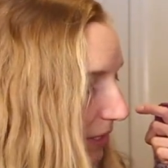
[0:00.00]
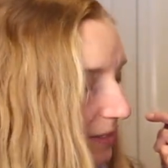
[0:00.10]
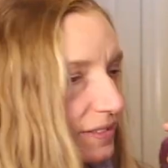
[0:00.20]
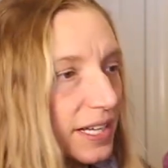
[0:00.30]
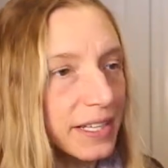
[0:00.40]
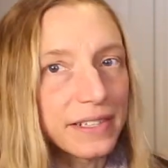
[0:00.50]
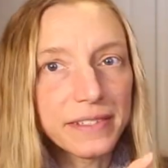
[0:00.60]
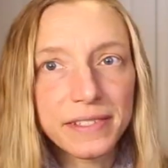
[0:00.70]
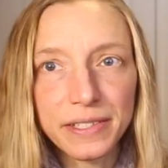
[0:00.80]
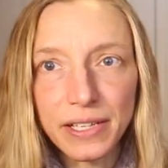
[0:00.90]
this and then
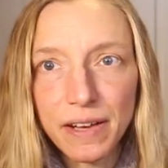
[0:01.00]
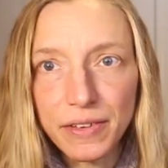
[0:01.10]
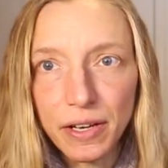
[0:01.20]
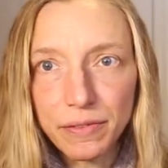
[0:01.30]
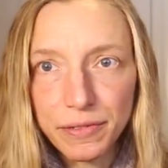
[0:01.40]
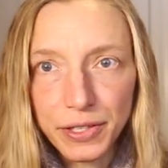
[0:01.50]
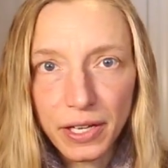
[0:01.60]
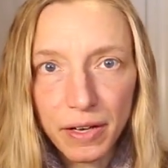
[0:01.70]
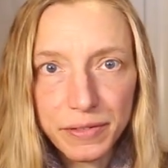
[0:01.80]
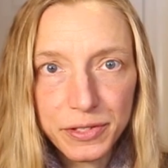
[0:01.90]
still have enough for the
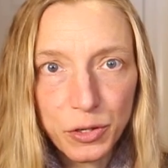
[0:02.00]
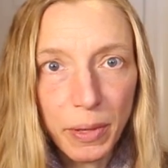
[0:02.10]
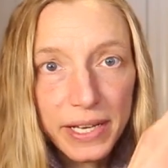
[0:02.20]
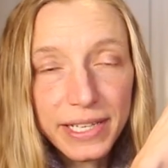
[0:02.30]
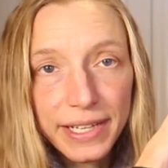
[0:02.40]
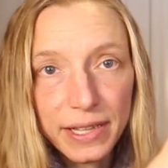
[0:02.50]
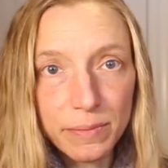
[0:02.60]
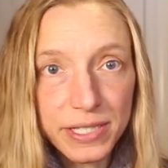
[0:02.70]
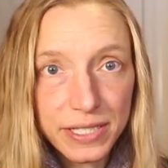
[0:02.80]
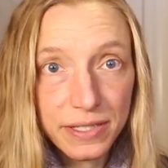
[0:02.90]
cuffs. So by knitting
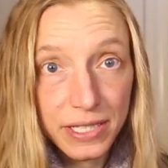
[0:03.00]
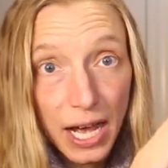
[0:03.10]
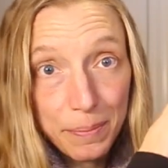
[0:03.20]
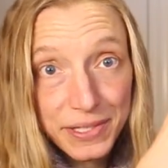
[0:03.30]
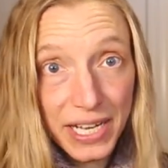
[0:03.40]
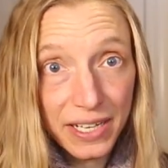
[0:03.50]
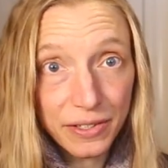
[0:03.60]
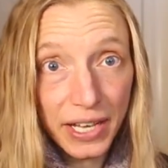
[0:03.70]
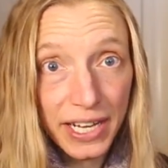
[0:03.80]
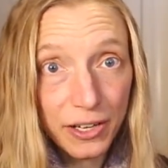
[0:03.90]
them top
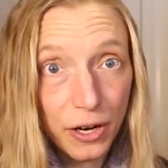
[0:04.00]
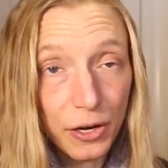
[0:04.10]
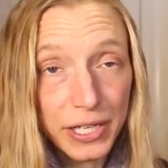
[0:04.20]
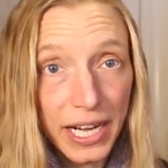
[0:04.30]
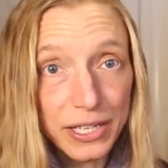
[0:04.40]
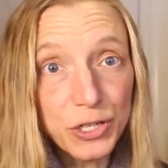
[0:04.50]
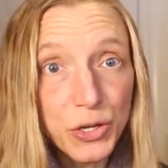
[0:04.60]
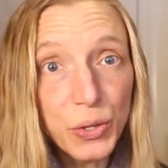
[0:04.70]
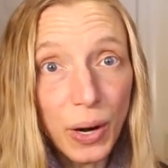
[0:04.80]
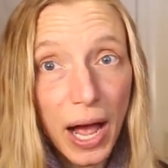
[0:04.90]
down, I could already, I
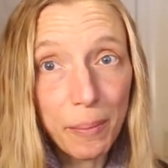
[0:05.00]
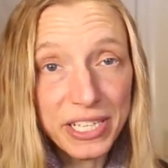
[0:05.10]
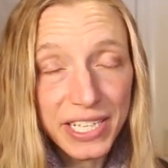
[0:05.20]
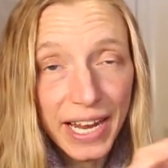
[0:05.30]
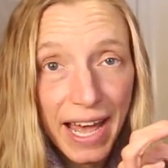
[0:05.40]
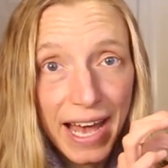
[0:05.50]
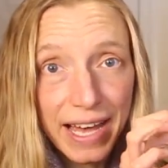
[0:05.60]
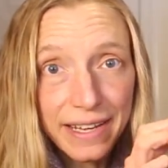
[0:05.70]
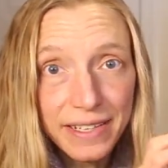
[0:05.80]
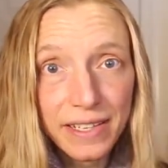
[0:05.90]
knew how much I
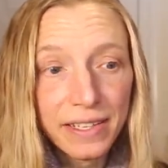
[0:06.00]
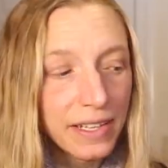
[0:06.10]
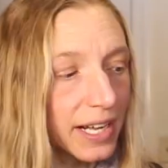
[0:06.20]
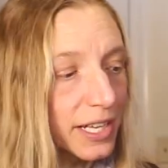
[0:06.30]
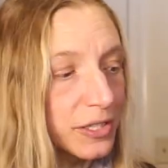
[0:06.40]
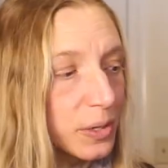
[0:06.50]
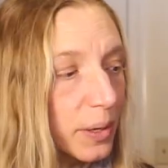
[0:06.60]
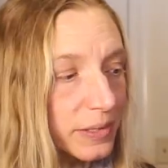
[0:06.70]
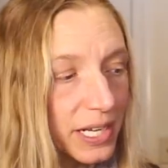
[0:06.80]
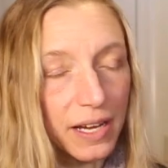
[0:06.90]
had and I knew
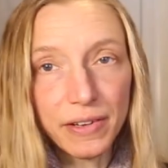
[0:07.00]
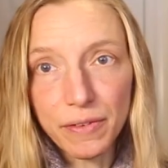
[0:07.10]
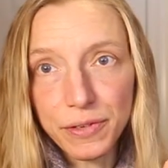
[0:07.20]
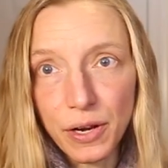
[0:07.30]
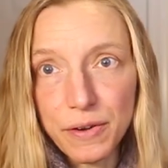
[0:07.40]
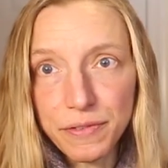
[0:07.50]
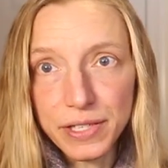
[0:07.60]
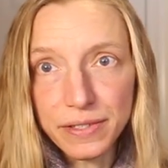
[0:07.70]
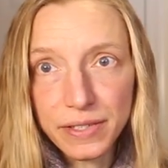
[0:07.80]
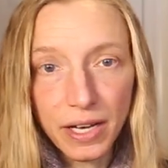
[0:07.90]
I was gonna have enough yarn for
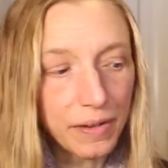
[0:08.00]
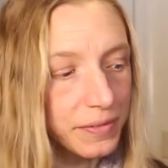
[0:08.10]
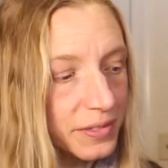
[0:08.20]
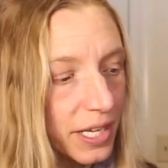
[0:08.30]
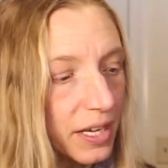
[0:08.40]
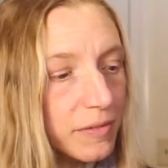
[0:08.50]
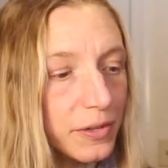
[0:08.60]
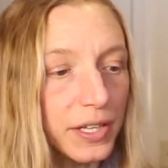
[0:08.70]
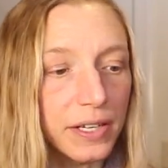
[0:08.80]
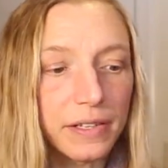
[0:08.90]
these cuffs and
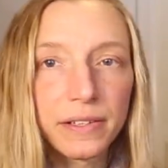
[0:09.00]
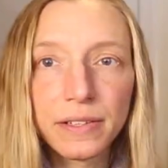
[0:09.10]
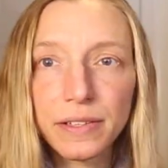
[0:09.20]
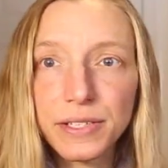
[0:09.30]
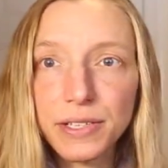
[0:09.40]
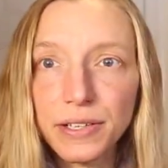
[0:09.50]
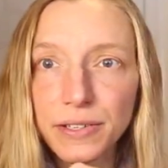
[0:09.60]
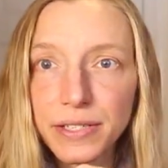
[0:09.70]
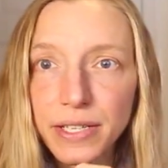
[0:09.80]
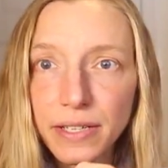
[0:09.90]
for the, the
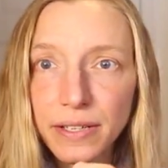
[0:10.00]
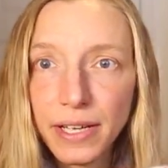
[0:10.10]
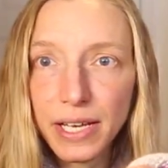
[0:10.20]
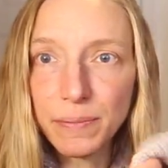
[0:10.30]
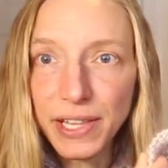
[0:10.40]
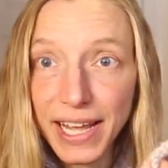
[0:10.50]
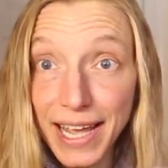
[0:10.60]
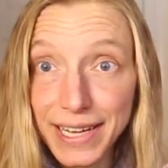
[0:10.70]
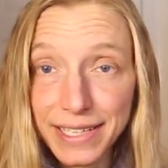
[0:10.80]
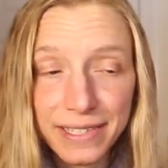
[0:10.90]
turned hem that I
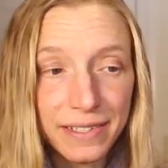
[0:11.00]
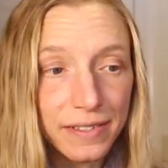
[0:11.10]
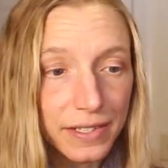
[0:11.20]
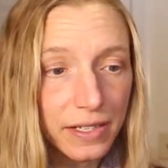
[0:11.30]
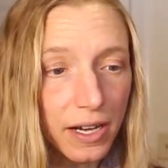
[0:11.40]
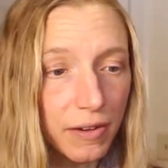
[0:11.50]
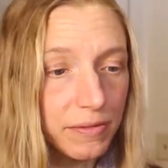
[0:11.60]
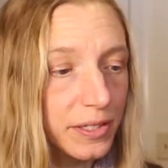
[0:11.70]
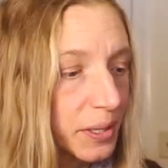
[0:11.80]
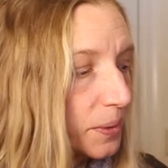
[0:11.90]
added to the
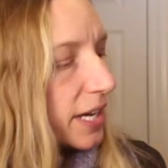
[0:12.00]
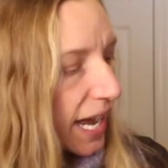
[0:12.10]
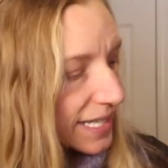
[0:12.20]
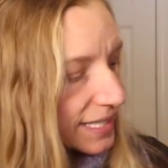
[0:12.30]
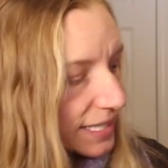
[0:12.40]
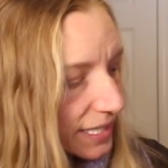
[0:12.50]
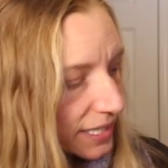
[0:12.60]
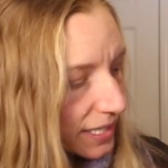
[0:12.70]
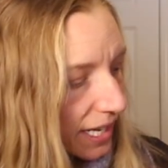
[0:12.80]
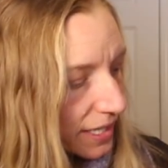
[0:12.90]
cuff. I
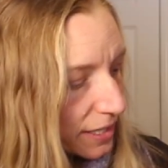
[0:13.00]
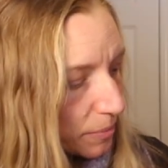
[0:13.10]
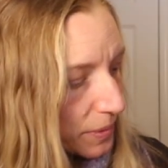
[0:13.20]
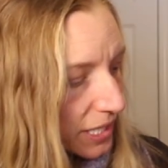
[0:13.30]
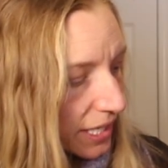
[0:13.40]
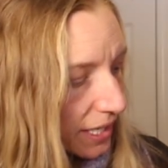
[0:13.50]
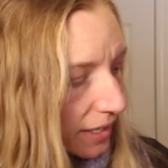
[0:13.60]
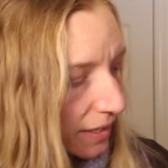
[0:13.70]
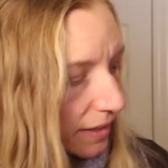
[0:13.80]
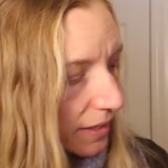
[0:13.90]
did end up
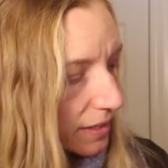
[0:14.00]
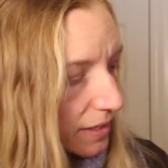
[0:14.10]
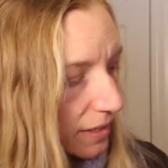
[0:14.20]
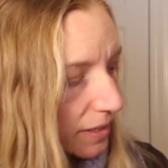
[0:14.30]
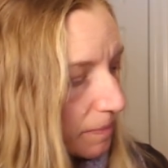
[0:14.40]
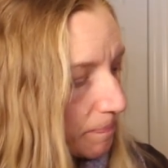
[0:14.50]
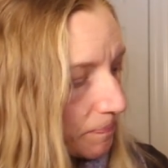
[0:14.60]
knitting the